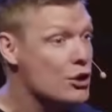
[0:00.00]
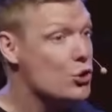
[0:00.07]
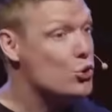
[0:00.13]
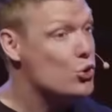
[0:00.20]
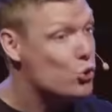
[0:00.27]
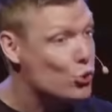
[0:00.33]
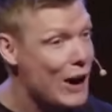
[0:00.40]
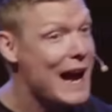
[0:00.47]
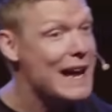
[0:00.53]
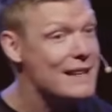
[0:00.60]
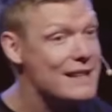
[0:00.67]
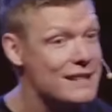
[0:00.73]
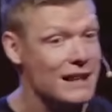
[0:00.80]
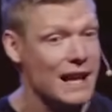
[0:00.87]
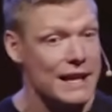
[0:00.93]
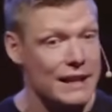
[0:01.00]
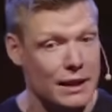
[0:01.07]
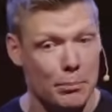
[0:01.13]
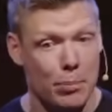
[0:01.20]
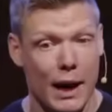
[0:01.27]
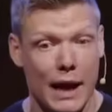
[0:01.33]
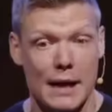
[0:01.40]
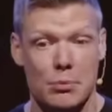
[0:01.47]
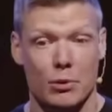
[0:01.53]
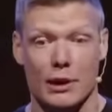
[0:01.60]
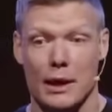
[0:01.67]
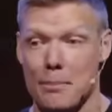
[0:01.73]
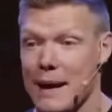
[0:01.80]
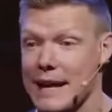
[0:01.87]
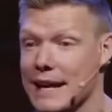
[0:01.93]
to translate the Bible
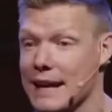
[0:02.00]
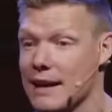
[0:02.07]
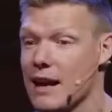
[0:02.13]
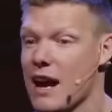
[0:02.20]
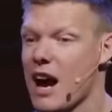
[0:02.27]
and make it